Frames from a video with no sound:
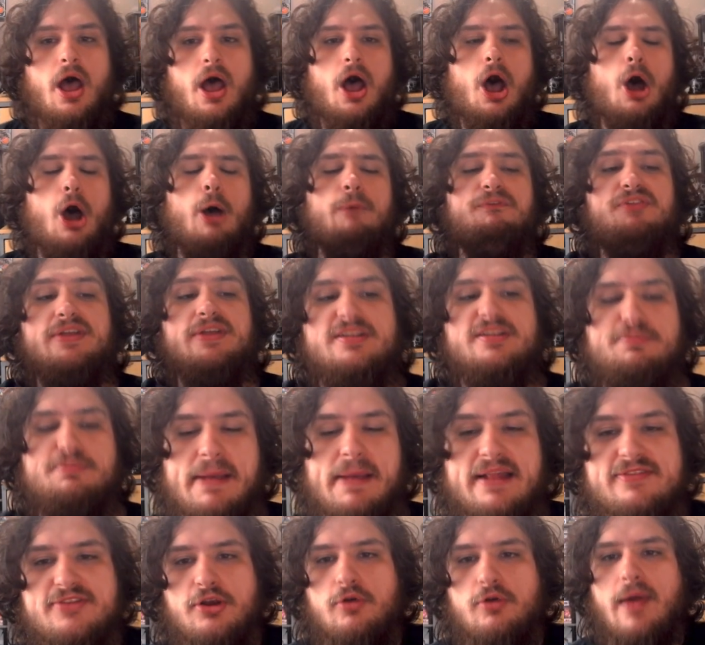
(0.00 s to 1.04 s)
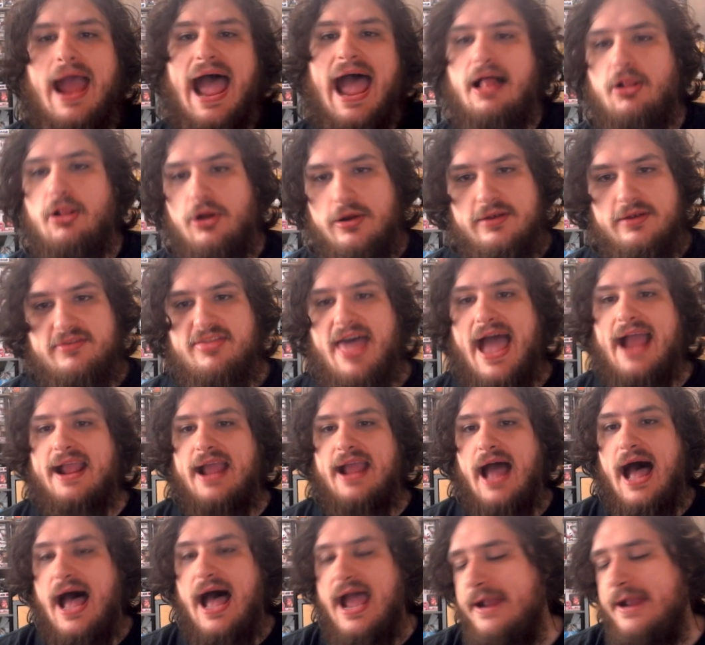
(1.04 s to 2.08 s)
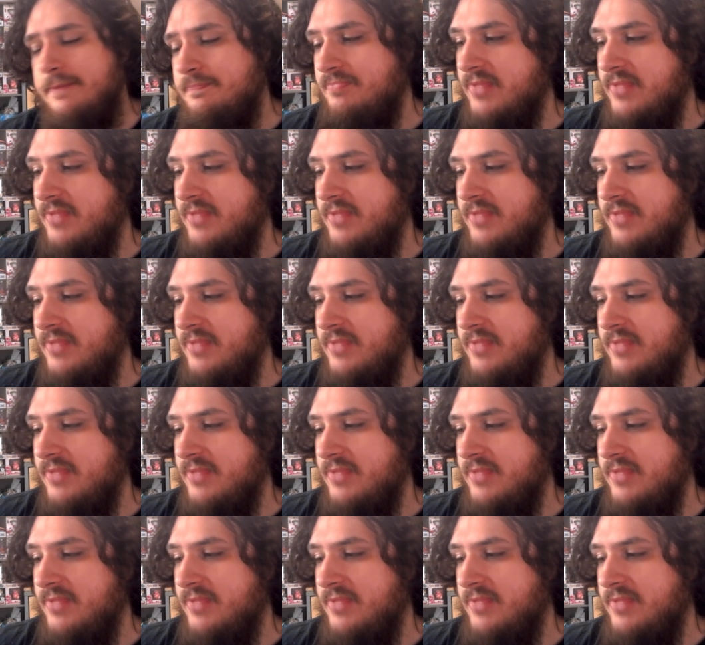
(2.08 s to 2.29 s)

Hopefully Spencer Rattler is that guy.